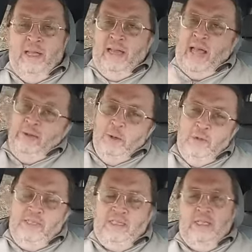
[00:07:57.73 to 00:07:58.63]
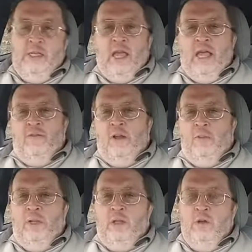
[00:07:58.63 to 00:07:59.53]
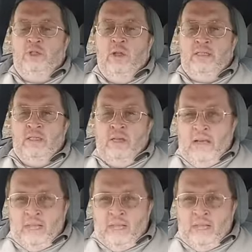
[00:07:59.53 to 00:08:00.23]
Now, I know He said you have not because you ask not.